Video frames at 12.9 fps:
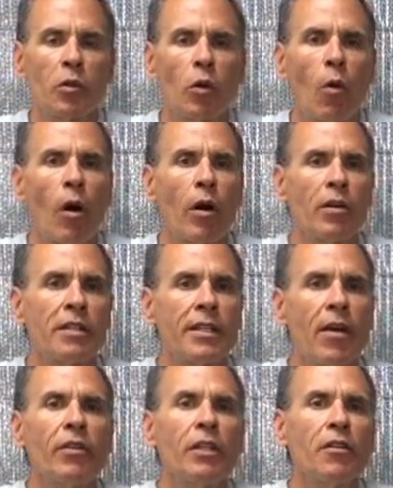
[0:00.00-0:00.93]
So our
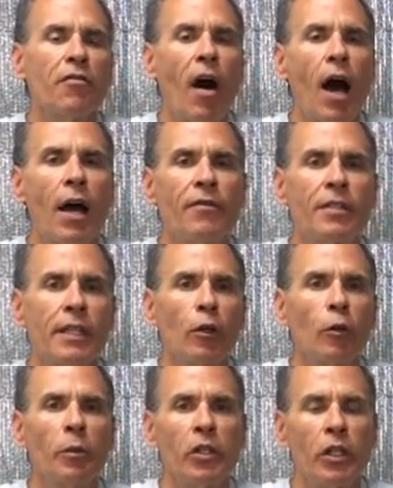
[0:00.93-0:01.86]
75
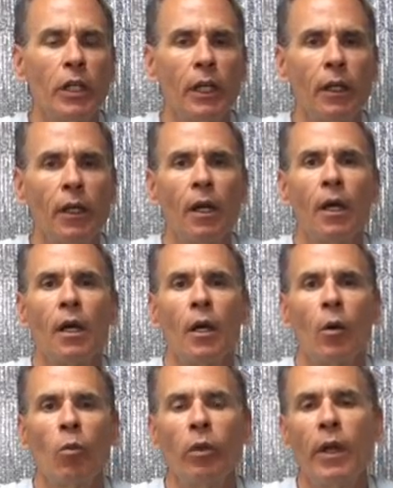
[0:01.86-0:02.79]
single machine
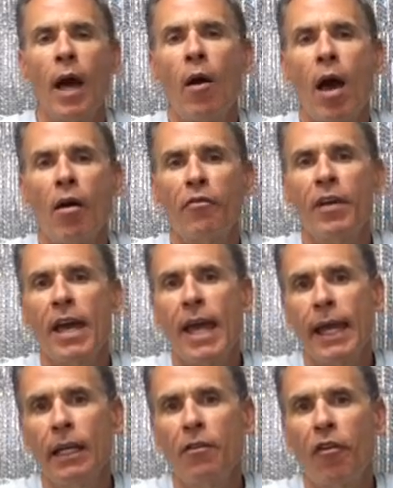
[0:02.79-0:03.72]
will now have
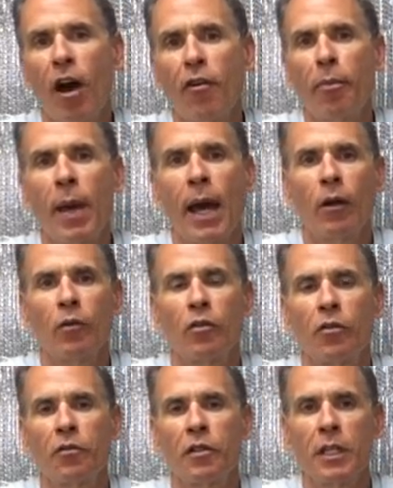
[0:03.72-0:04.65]
85
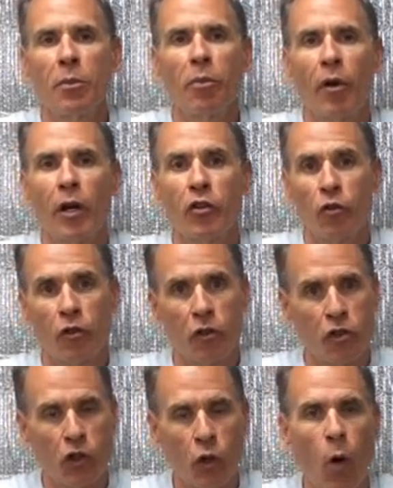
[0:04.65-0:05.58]
pounds of steam pressure to
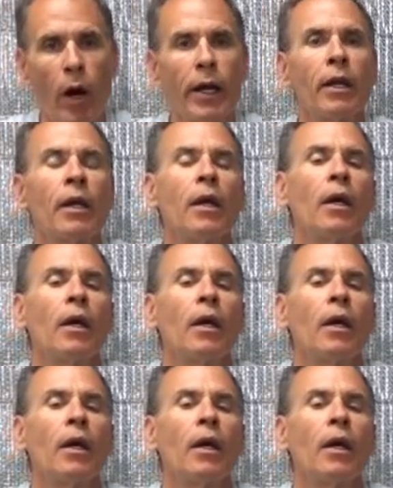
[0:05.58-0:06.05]
start.